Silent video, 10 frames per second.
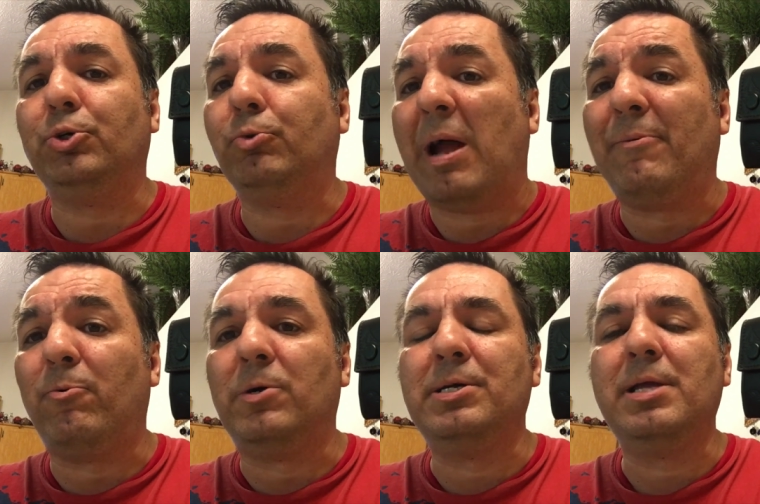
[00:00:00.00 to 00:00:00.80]
to grab
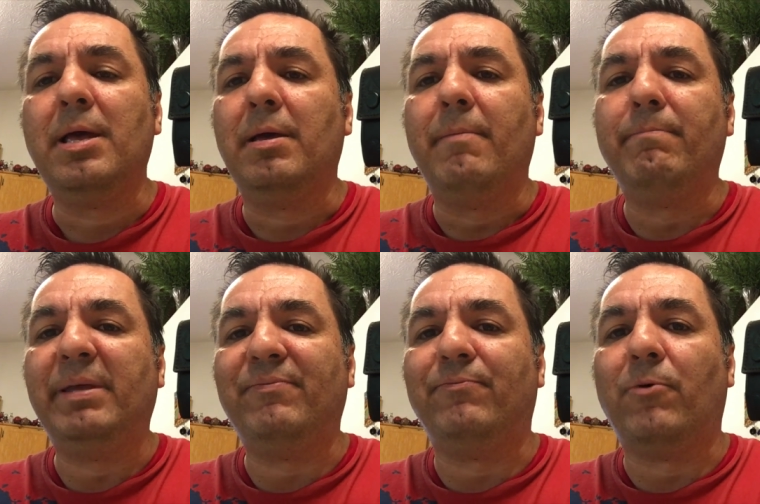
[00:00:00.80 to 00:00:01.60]
one
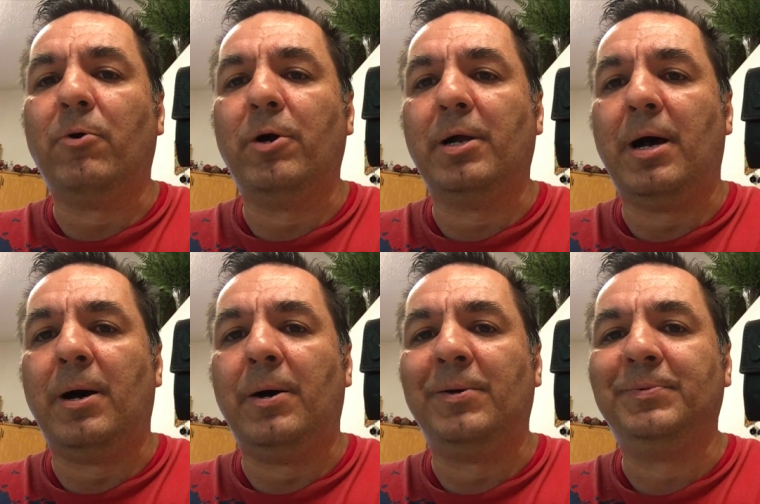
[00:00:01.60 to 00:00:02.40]
before
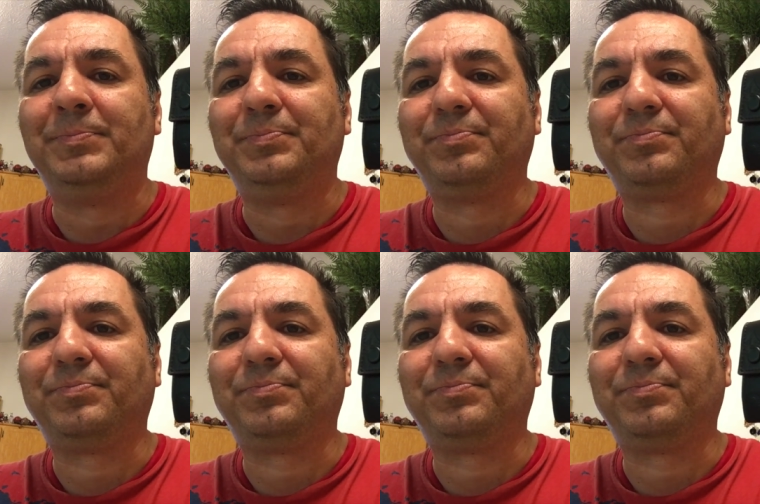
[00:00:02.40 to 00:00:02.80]
um,